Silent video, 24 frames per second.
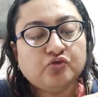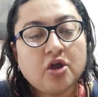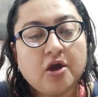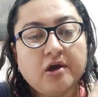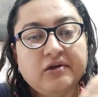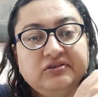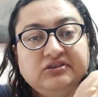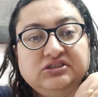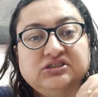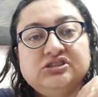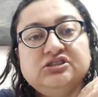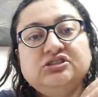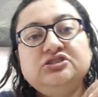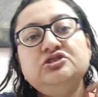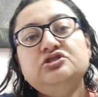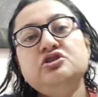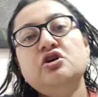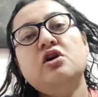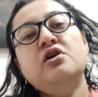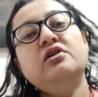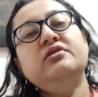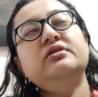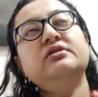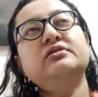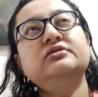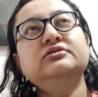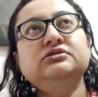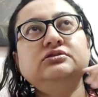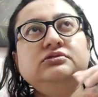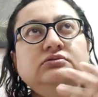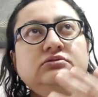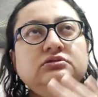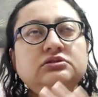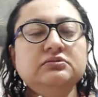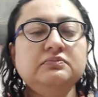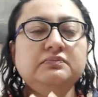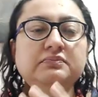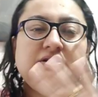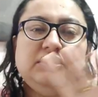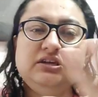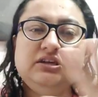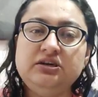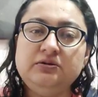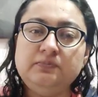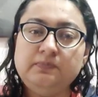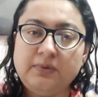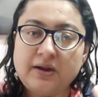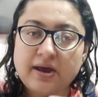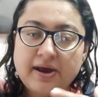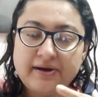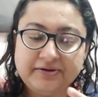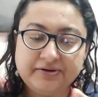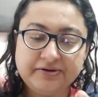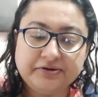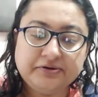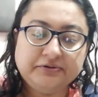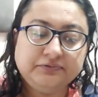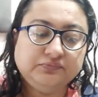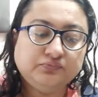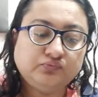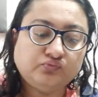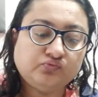This is not a complete platter.